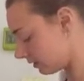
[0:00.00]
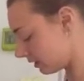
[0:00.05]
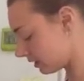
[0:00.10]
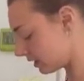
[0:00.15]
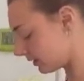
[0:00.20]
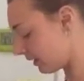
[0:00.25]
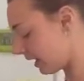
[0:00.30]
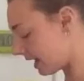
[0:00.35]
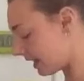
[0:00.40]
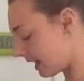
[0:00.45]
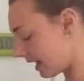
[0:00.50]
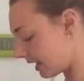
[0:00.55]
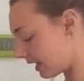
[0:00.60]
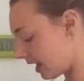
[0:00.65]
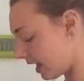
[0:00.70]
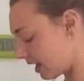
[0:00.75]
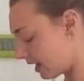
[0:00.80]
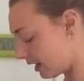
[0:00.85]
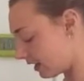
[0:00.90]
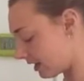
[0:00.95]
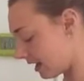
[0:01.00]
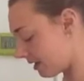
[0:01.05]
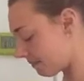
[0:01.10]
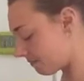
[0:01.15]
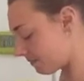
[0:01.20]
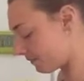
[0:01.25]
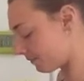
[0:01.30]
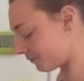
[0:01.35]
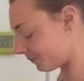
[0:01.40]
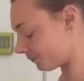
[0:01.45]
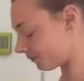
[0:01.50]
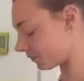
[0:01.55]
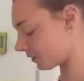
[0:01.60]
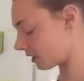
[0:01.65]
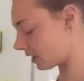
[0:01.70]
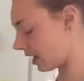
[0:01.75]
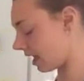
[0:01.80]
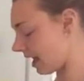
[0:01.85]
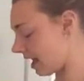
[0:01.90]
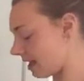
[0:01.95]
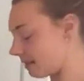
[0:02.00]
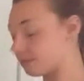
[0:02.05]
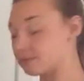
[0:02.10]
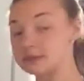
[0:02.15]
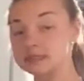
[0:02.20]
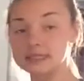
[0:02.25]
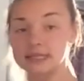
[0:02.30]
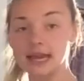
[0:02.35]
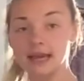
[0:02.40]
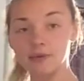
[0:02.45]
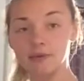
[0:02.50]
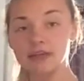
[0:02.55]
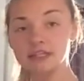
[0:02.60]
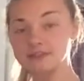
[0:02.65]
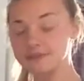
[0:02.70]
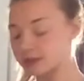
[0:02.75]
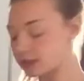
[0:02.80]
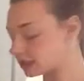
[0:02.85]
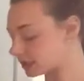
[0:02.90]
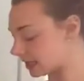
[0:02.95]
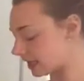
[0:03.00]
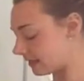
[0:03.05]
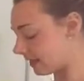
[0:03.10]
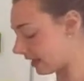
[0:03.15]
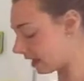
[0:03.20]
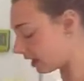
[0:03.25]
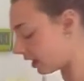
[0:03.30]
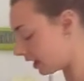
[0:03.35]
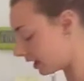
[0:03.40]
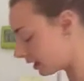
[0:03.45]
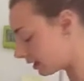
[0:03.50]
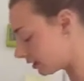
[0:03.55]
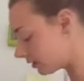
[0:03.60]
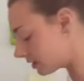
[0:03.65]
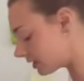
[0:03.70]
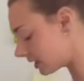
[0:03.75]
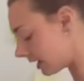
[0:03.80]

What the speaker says: So I like cutting them sideways first, and then cutting those